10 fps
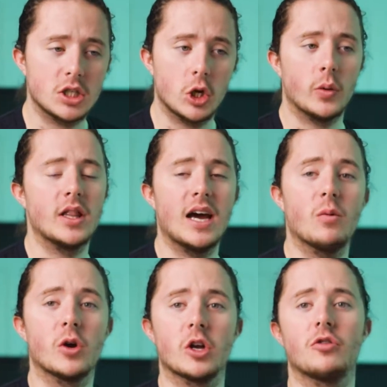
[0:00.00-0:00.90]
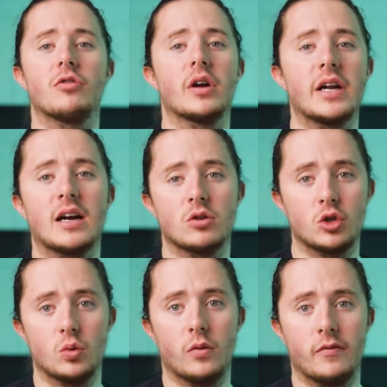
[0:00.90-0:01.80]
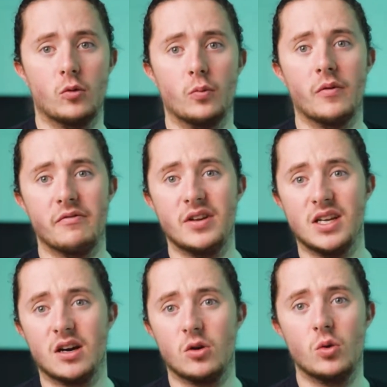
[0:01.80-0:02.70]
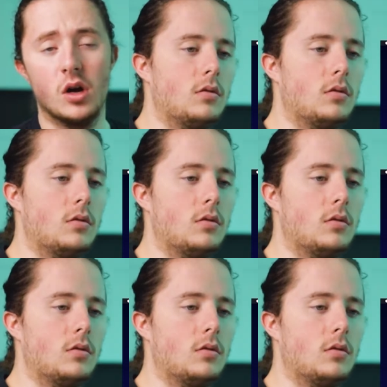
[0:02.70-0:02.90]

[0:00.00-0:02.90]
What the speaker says: doing that, we're going to create our shorter form video.